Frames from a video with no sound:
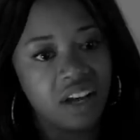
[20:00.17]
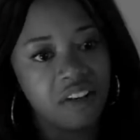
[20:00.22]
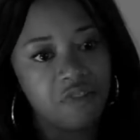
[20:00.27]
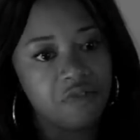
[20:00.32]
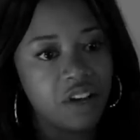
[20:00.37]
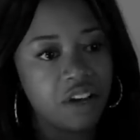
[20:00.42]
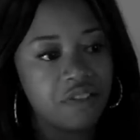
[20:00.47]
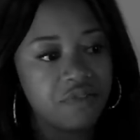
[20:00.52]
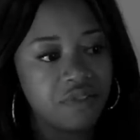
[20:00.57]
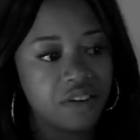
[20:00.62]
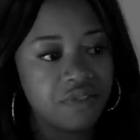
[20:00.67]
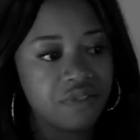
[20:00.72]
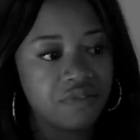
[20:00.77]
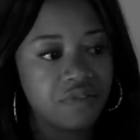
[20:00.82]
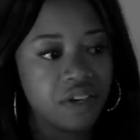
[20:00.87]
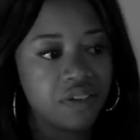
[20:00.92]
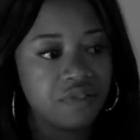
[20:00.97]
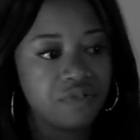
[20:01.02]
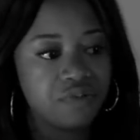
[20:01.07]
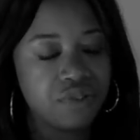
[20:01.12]

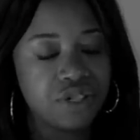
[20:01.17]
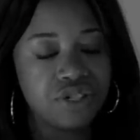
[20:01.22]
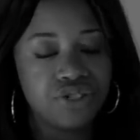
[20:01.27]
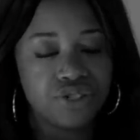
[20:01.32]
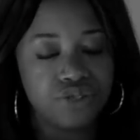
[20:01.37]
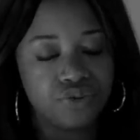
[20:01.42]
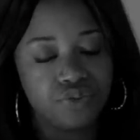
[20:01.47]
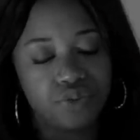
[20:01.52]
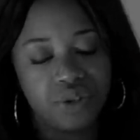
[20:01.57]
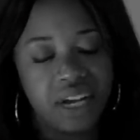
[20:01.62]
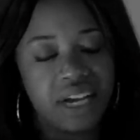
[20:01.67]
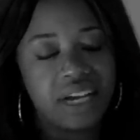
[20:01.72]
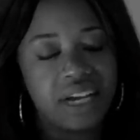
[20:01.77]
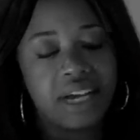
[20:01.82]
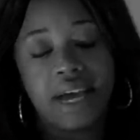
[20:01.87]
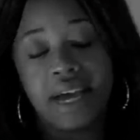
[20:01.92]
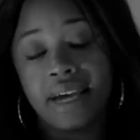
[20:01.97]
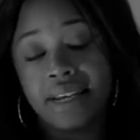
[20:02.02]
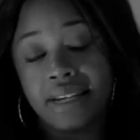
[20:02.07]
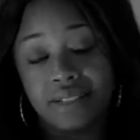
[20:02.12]
I've reached where I
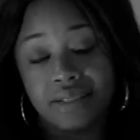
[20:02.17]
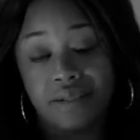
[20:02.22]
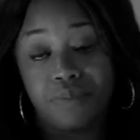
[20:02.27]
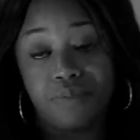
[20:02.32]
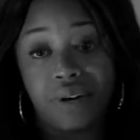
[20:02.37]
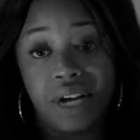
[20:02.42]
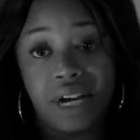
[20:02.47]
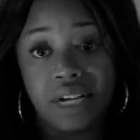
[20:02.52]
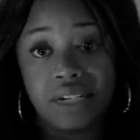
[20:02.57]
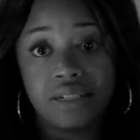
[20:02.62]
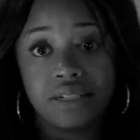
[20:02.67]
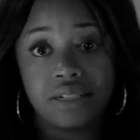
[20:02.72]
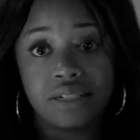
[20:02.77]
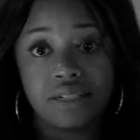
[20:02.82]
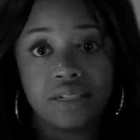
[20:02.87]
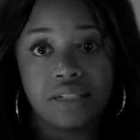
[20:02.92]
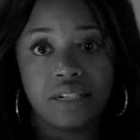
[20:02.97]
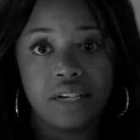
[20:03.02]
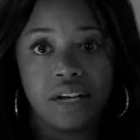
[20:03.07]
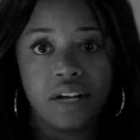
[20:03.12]
can as a brand,
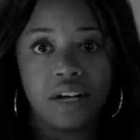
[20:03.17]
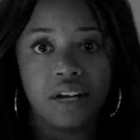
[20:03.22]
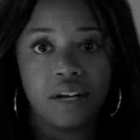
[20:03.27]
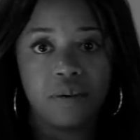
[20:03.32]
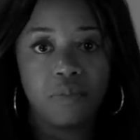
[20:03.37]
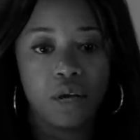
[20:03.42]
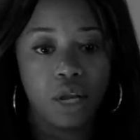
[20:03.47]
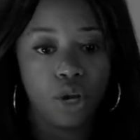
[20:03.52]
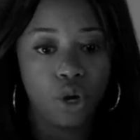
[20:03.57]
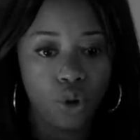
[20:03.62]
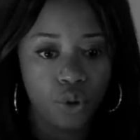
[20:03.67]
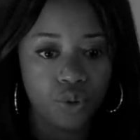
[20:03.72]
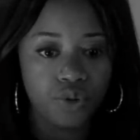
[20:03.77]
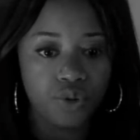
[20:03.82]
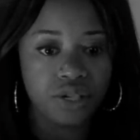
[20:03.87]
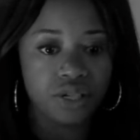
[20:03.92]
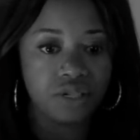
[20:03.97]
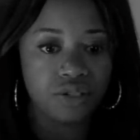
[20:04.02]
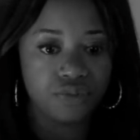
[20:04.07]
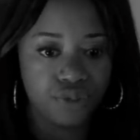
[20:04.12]

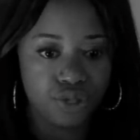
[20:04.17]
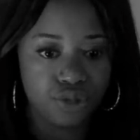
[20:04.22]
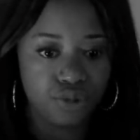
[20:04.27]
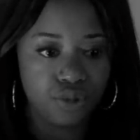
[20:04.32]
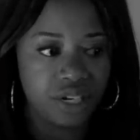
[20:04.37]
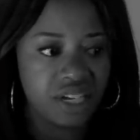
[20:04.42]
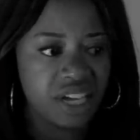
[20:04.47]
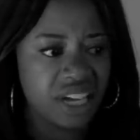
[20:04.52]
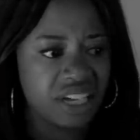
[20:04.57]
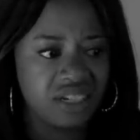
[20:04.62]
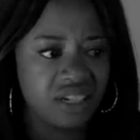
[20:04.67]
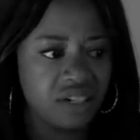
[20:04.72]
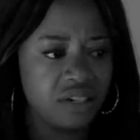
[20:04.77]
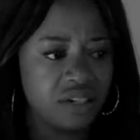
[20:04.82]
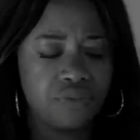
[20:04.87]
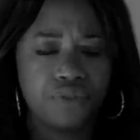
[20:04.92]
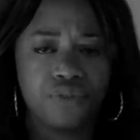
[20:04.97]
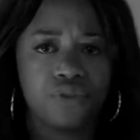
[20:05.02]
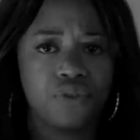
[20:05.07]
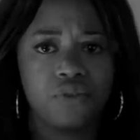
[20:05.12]
alone, individually. I did
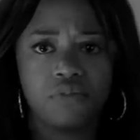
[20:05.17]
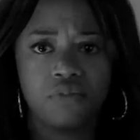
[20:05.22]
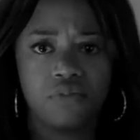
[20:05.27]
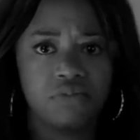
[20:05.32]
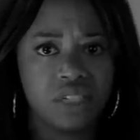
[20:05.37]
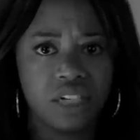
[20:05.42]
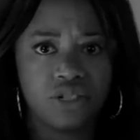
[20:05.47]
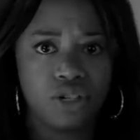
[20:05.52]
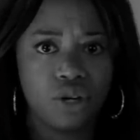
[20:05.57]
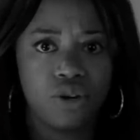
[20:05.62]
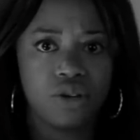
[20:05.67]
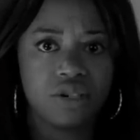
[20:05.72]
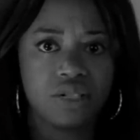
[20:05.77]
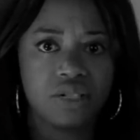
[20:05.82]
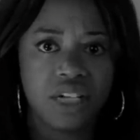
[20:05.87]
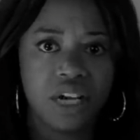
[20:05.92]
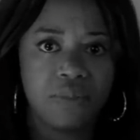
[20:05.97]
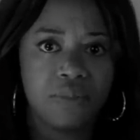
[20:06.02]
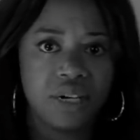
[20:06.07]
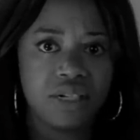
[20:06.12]
it for such a long
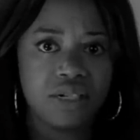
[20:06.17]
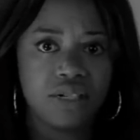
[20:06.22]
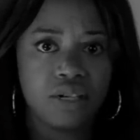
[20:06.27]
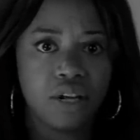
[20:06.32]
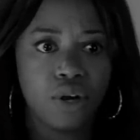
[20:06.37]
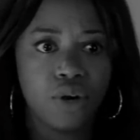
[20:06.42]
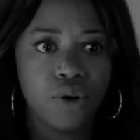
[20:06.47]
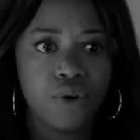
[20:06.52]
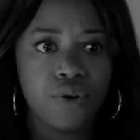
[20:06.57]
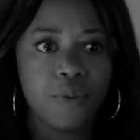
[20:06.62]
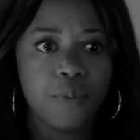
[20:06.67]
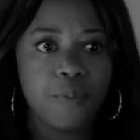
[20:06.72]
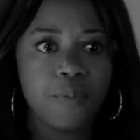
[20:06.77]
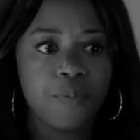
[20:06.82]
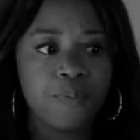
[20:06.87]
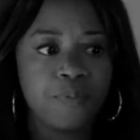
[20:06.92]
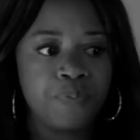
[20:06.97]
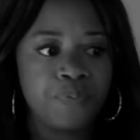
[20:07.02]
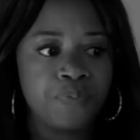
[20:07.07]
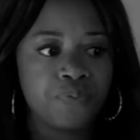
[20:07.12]
time. I did it alone.
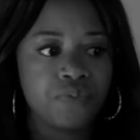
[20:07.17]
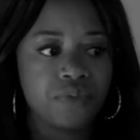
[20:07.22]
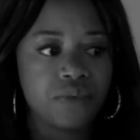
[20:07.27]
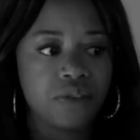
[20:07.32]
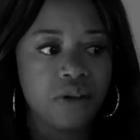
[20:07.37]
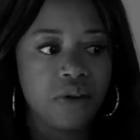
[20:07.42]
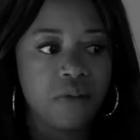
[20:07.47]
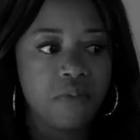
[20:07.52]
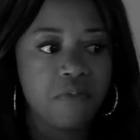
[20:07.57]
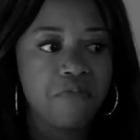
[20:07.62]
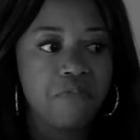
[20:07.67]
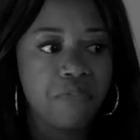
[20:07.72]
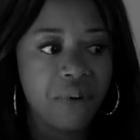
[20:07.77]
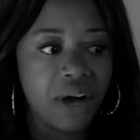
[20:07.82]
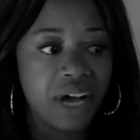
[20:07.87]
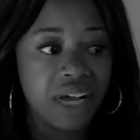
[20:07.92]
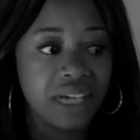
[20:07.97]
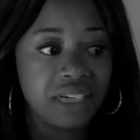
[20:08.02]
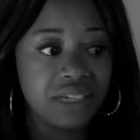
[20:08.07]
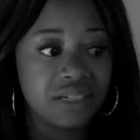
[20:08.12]

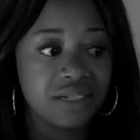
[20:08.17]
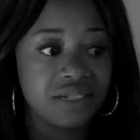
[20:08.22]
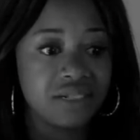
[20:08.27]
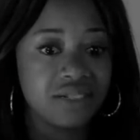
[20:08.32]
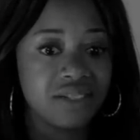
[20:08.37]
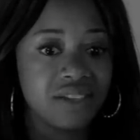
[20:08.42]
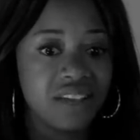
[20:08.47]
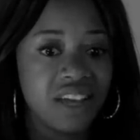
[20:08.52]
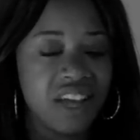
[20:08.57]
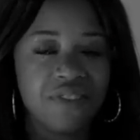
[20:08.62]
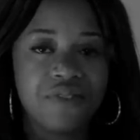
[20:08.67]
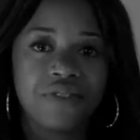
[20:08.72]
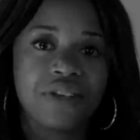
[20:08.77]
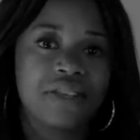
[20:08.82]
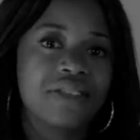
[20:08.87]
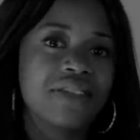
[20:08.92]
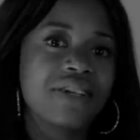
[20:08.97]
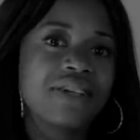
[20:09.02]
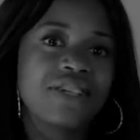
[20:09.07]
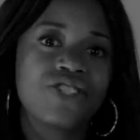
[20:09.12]
But
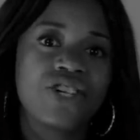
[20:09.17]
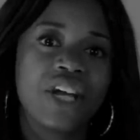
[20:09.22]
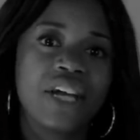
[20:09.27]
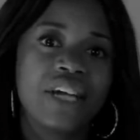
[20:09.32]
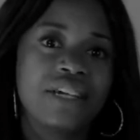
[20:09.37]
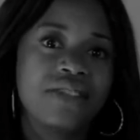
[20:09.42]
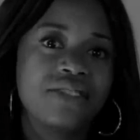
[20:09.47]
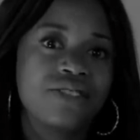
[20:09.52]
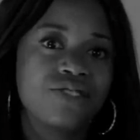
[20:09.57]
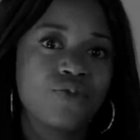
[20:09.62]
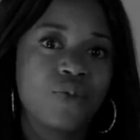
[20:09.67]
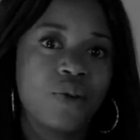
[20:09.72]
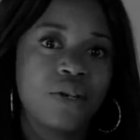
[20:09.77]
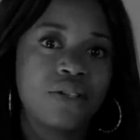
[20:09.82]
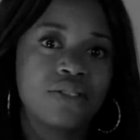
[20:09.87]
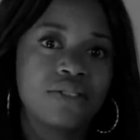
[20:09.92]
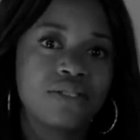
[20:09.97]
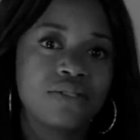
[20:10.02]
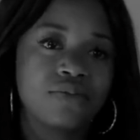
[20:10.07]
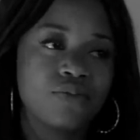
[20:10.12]
everything changed
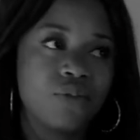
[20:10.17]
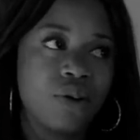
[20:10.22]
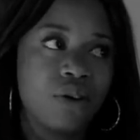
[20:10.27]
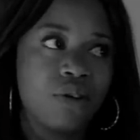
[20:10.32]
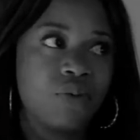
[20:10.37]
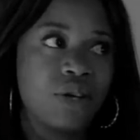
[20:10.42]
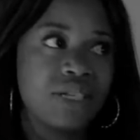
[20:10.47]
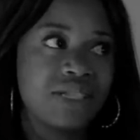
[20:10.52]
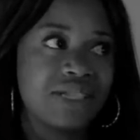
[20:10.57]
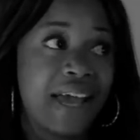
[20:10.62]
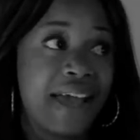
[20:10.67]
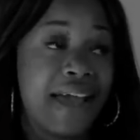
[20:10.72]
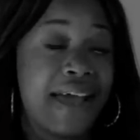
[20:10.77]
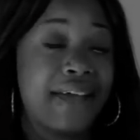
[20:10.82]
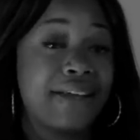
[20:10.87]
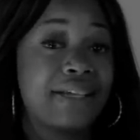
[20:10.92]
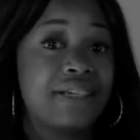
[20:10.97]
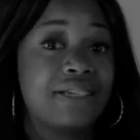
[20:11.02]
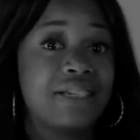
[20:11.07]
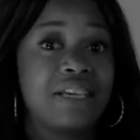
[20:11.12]
once I
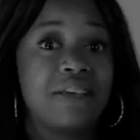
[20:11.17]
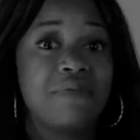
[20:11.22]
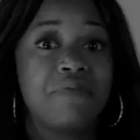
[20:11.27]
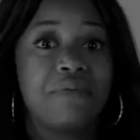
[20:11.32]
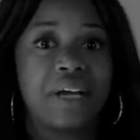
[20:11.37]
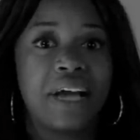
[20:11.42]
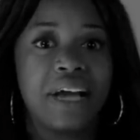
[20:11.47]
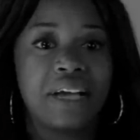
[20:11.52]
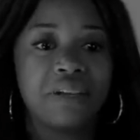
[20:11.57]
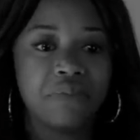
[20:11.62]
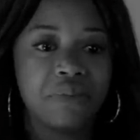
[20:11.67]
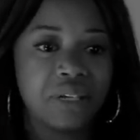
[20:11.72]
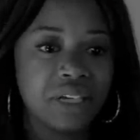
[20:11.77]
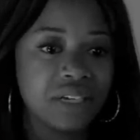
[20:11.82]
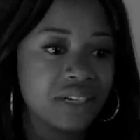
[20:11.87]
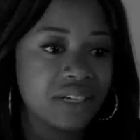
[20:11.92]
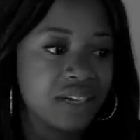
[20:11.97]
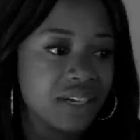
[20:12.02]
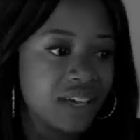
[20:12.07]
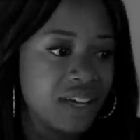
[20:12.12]
had a team behind me.